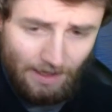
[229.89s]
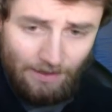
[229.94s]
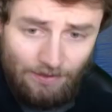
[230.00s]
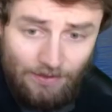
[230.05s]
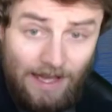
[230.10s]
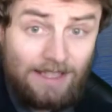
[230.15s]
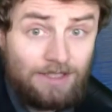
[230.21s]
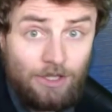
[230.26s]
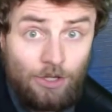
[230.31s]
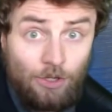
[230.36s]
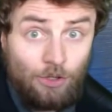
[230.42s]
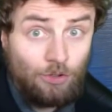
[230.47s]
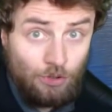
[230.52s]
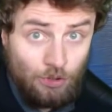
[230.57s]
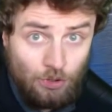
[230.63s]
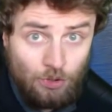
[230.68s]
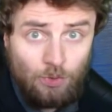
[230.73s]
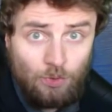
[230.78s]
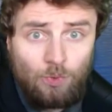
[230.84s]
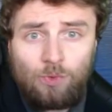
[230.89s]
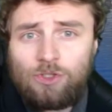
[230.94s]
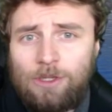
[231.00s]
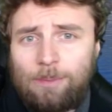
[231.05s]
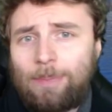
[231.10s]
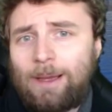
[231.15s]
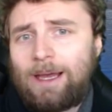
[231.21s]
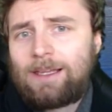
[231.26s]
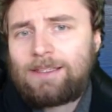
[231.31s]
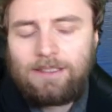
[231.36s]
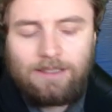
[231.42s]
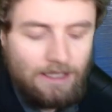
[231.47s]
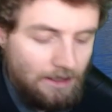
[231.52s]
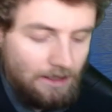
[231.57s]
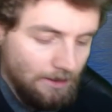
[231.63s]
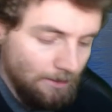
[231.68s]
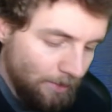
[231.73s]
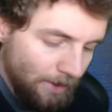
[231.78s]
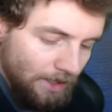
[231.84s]
That's huge capacity.
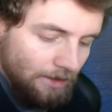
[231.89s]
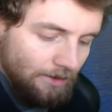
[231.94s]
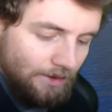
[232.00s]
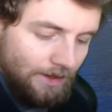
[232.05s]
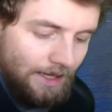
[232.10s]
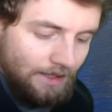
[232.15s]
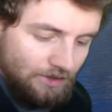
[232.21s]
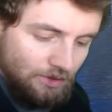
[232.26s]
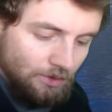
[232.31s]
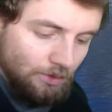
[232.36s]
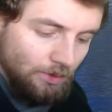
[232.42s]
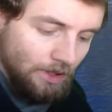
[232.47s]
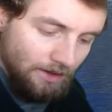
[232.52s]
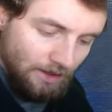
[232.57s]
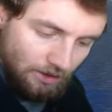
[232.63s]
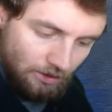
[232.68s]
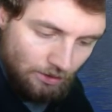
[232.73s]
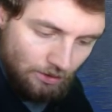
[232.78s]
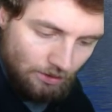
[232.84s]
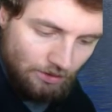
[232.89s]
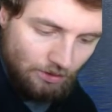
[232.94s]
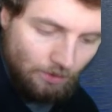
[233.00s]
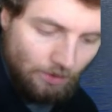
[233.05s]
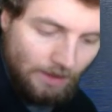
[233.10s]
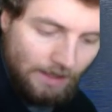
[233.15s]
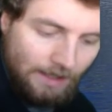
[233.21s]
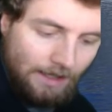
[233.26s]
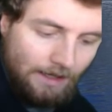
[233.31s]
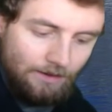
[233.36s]
Compare that to the Hakuryu.